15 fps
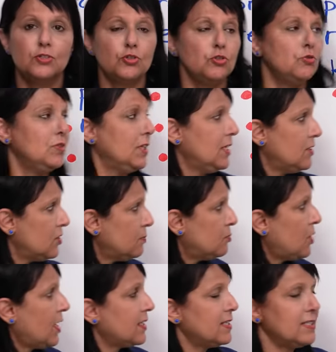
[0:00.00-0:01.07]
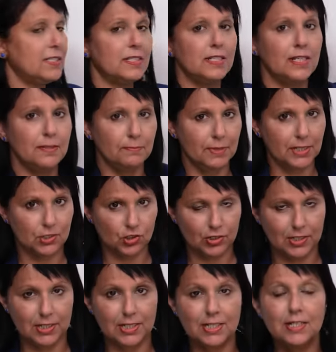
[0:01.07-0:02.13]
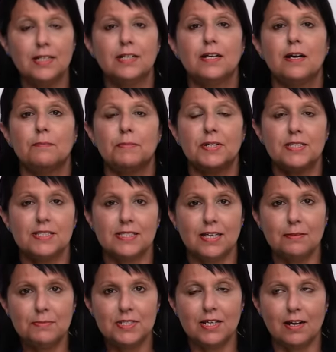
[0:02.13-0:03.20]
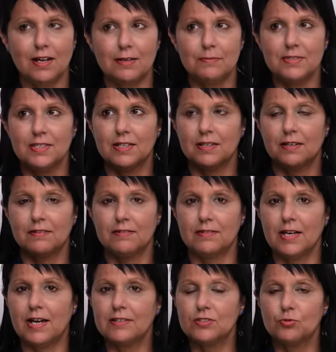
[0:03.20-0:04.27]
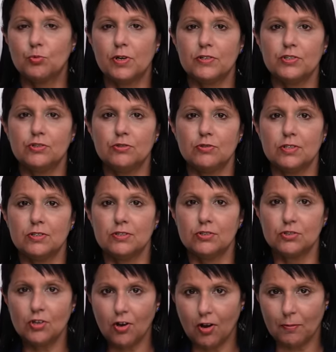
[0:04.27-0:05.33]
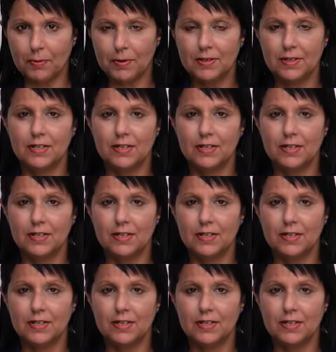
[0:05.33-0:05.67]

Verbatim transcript: So you need to practice it immediately, but sometimes that's where students stop.